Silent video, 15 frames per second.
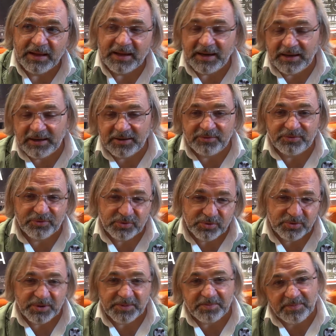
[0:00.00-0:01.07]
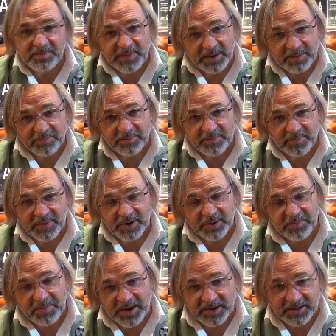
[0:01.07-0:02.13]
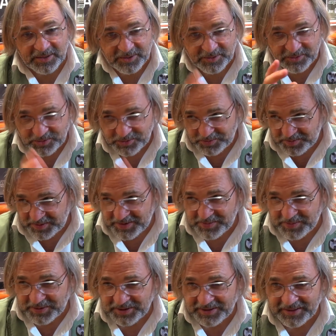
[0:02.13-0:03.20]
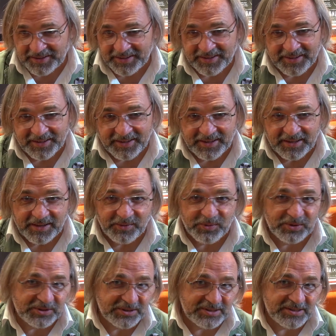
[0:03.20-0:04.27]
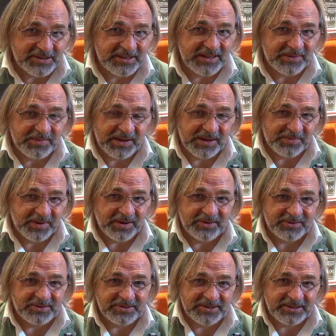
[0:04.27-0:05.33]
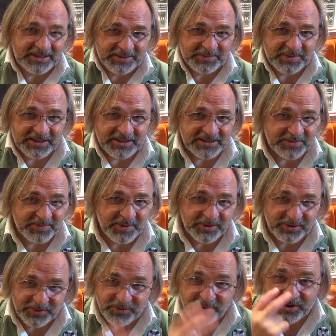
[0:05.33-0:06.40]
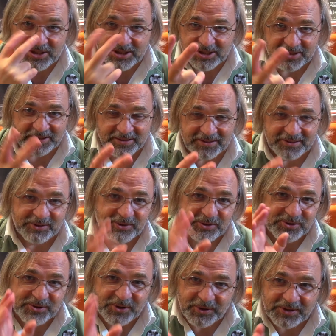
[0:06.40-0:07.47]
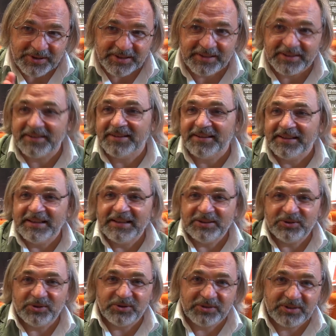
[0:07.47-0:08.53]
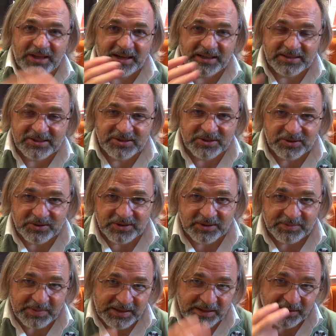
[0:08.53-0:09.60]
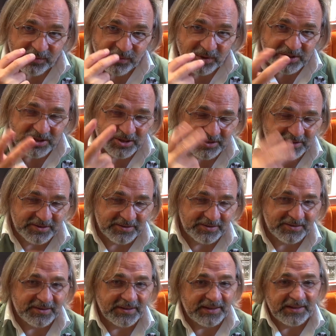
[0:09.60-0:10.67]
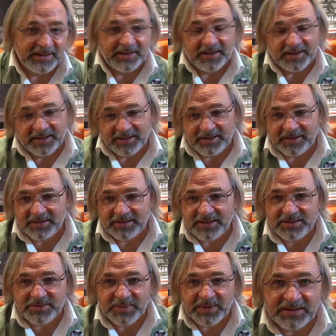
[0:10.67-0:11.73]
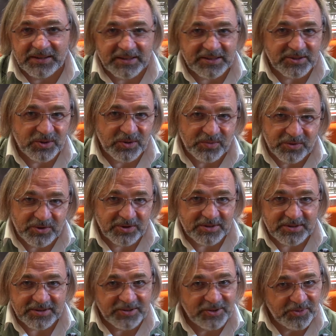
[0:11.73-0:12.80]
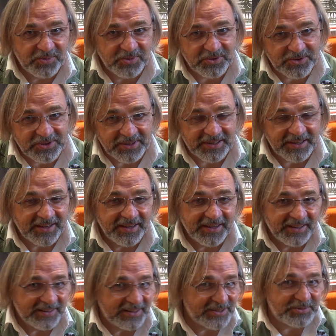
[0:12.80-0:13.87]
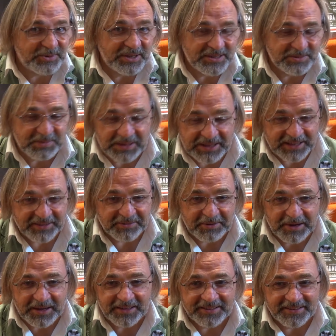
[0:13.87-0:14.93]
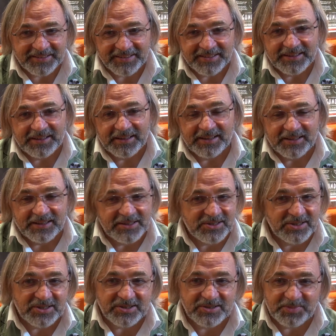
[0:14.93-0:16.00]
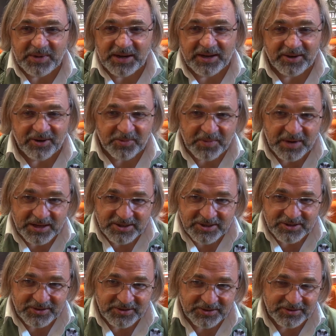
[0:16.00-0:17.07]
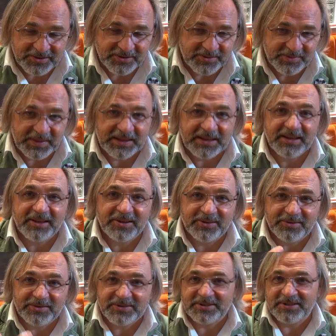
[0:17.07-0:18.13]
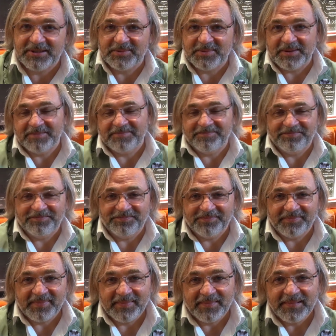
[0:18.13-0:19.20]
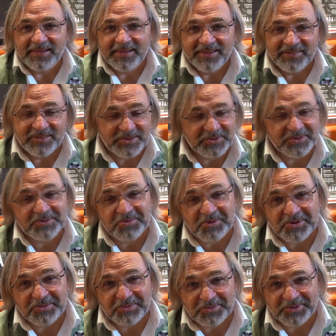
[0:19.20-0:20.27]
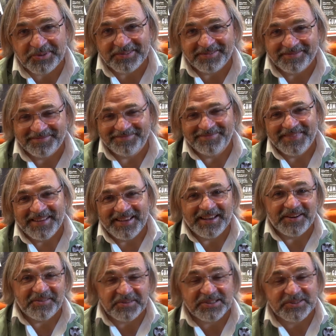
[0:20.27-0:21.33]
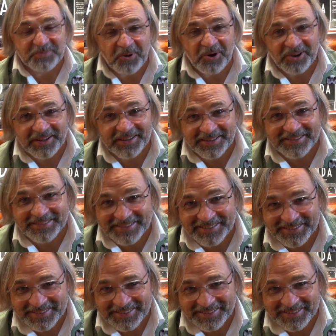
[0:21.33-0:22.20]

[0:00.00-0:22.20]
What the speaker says: kind of to remind to people what is cinema about. Cinema is about watching, not talking, not telling story by watching. And that's there is no words, no music. That's why it's black and white. Just my homage to beginning of cinema, which was beautiful. And we spoil it